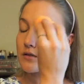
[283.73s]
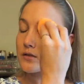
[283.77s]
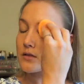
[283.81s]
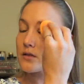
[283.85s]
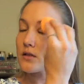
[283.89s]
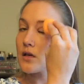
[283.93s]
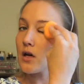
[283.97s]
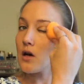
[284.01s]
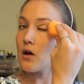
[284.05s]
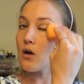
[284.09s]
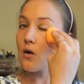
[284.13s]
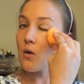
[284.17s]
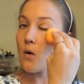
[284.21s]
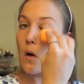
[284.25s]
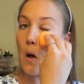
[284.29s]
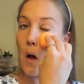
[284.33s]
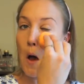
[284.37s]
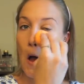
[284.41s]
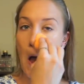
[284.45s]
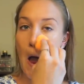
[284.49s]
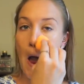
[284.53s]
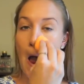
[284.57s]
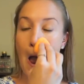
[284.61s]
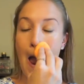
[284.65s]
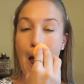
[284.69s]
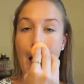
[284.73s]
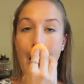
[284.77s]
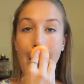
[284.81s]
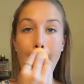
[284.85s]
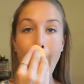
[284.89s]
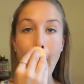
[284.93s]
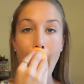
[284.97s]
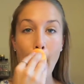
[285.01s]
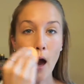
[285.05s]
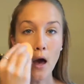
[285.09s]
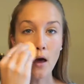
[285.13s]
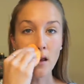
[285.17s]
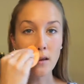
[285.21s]
So
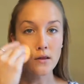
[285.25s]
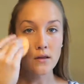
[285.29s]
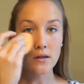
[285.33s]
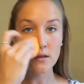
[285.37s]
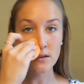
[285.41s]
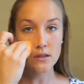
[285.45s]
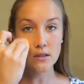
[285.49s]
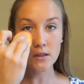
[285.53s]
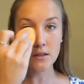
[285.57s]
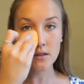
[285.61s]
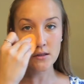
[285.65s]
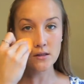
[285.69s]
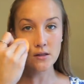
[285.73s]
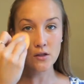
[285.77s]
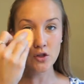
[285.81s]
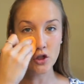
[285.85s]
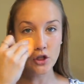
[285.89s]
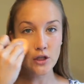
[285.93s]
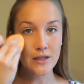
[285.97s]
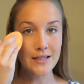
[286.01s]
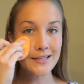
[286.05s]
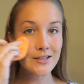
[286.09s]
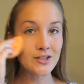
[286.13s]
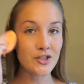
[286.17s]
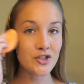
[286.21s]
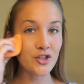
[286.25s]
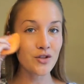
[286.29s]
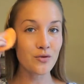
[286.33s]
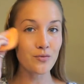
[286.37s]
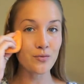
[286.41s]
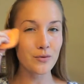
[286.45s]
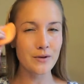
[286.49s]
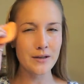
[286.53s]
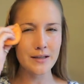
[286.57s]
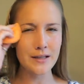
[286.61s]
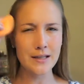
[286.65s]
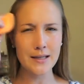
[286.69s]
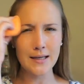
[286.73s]
this should
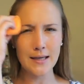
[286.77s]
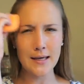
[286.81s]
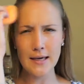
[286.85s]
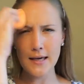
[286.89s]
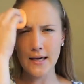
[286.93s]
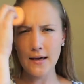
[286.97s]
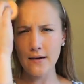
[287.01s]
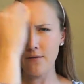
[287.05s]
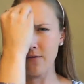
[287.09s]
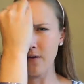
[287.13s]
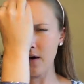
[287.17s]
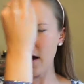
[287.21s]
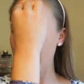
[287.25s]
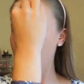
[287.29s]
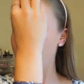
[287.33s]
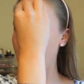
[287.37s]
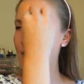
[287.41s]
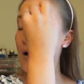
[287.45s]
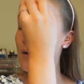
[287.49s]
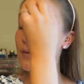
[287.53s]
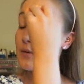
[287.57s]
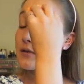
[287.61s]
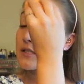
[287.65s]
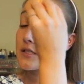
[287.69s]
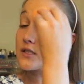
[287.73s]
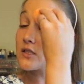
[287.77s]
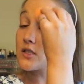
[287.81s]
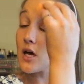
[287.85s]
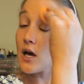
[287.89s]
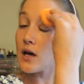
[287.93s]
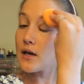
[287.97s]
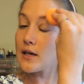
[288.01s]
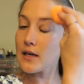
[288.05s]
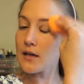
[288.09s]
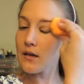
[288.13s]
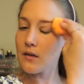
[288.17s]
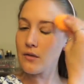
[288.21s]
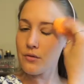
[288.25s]
really, if I wasn't
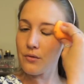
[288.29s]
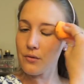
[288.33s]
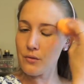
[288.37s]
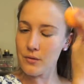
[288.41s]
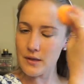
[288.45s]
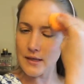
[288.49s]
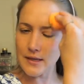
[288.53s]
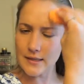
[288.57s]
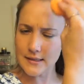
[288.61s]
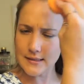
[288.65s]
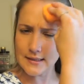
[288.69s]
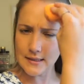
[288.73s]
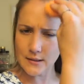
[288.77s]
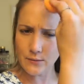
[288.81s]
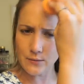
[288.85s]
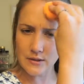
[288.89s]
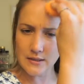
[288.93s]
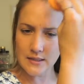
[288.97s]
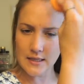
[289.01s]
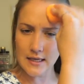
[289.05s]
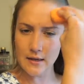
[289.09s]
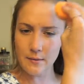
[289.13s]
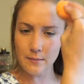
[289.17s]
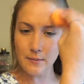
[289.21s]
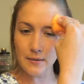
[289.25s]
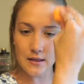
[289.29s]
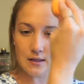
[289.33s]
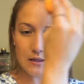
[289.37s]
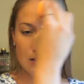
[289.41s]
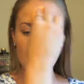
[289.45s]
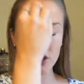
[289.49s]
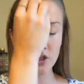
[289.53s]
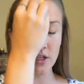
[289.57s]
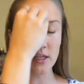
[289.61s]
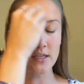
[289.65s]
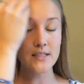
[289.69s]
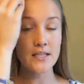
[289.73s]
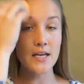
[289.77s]
talking through this, it would take me
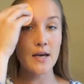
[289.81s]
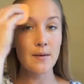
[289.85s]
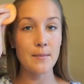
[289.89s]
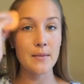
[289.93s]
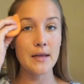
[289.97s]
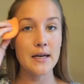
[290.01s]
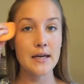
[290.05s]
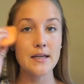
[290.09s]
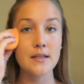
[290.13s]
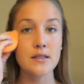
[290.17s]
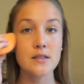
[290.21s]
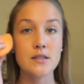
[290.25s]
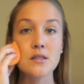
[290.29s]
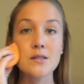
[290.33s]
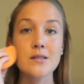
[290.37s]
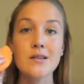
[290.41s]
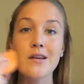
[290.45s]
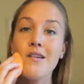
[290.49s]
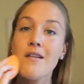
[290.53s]
legit 10 minutes.